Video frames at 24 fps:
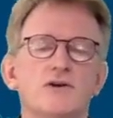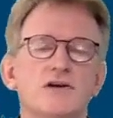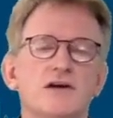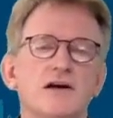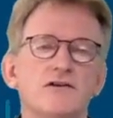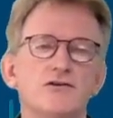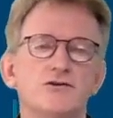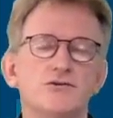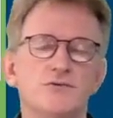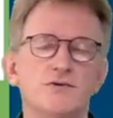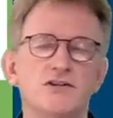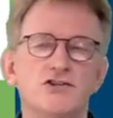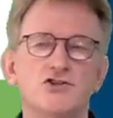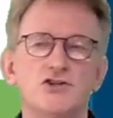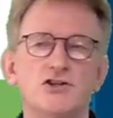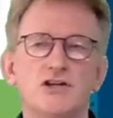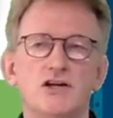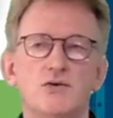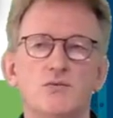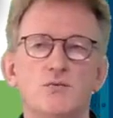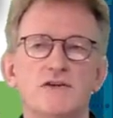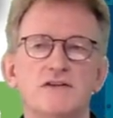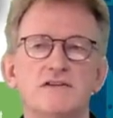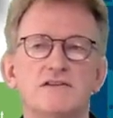
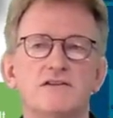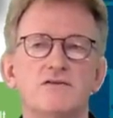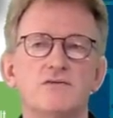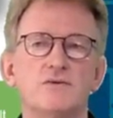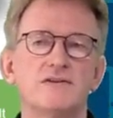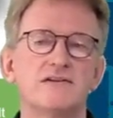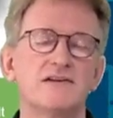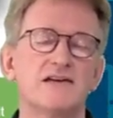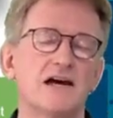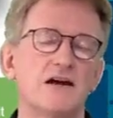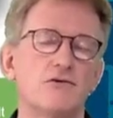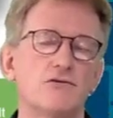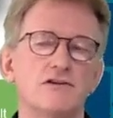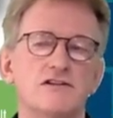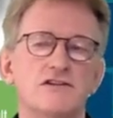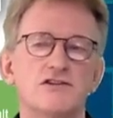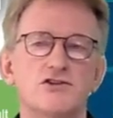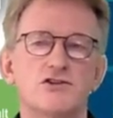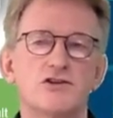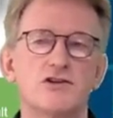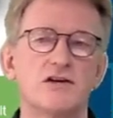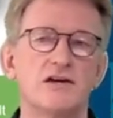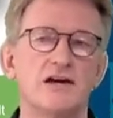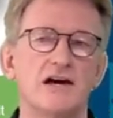switching with
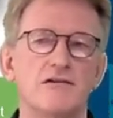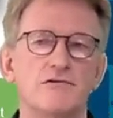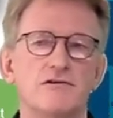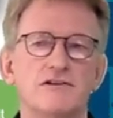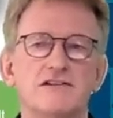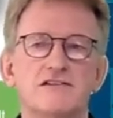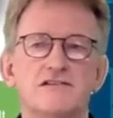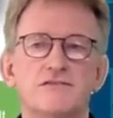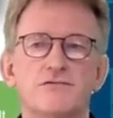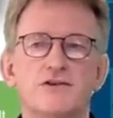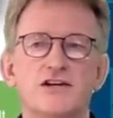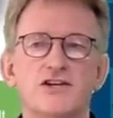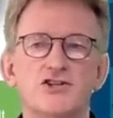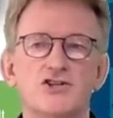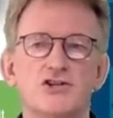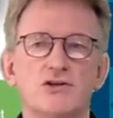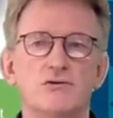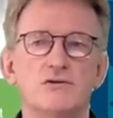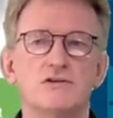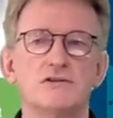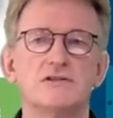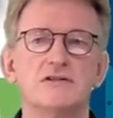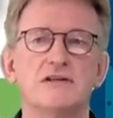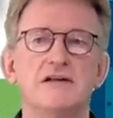current
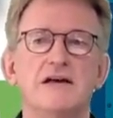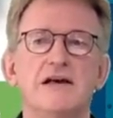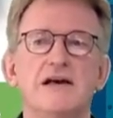thresholds,